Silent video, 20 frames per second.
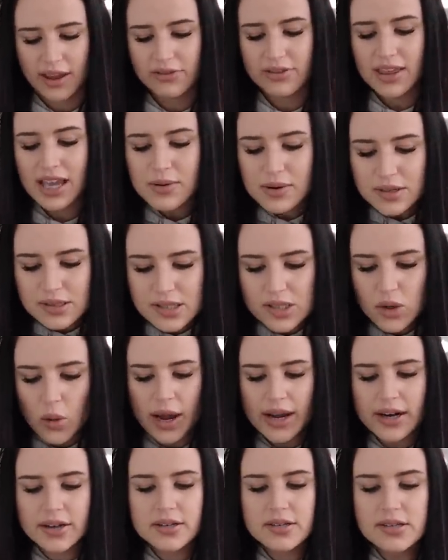If they were
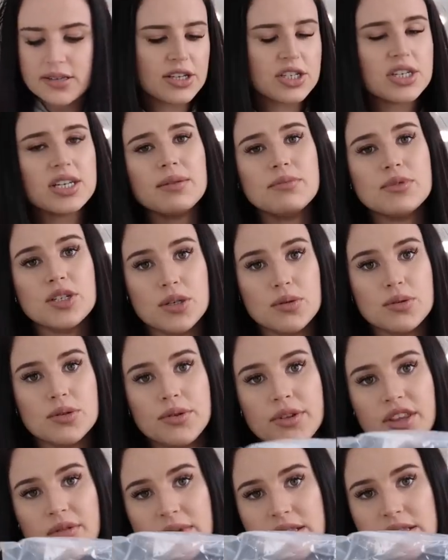squares, H&M
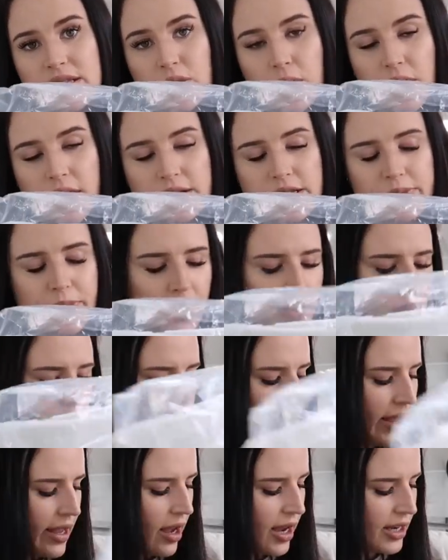do them in squares, by the way.